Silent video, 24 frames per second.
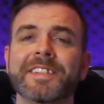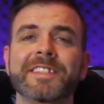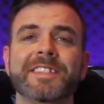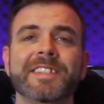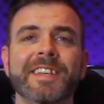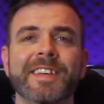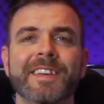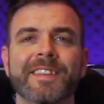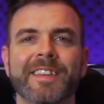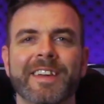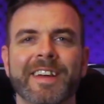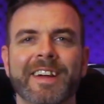didn't
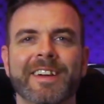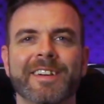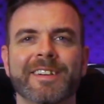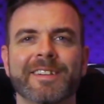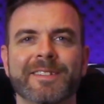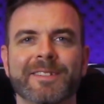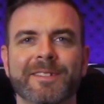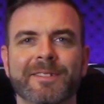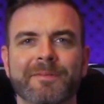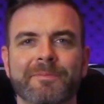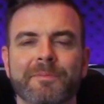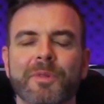see you there.
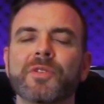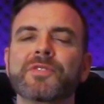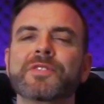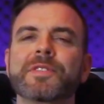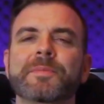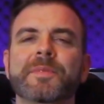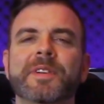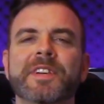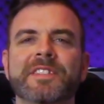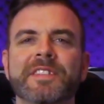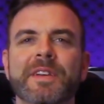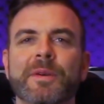
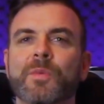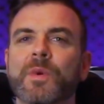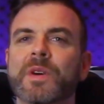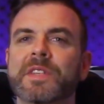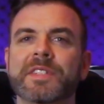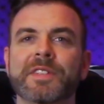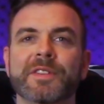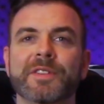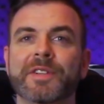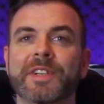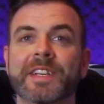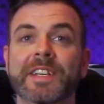Mostly because I
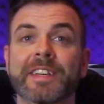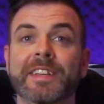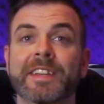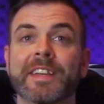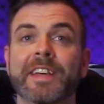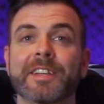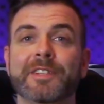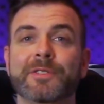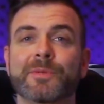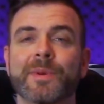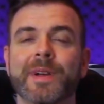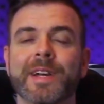wasn't looking in
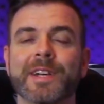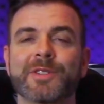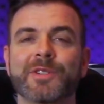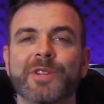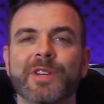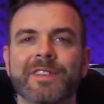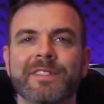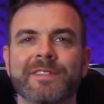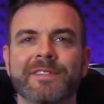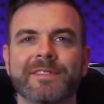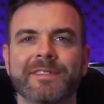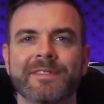that
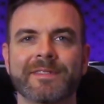direction.